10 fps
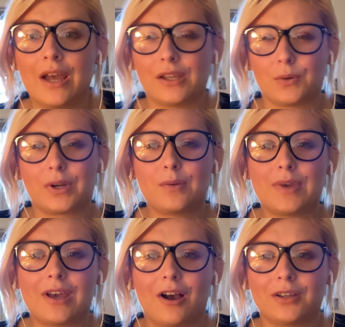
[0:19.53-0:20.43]
So we're going to
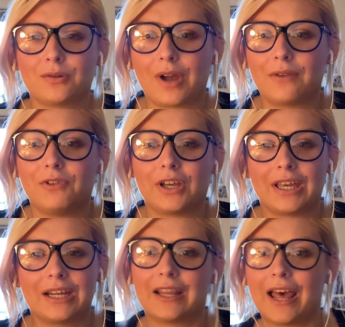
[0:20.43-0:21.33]
be also kind of
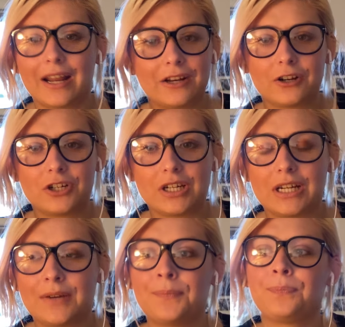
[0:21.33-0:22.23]
looking into that
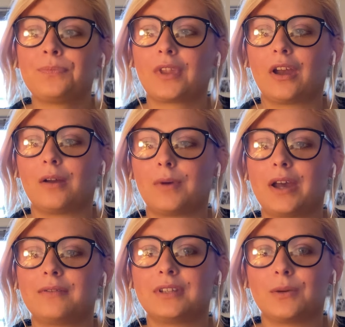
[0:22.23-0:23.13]
energy,
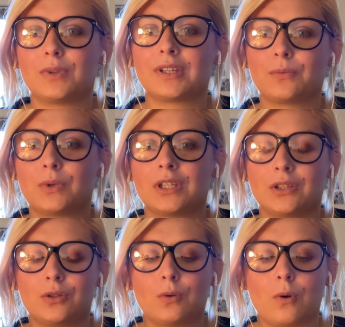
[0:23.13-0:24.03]
kind of seeing what's
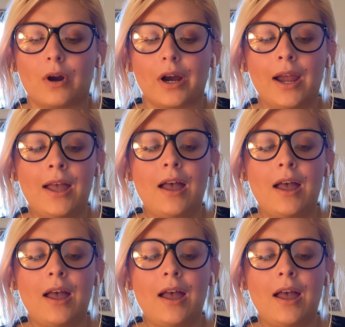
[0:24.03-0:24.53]
in store.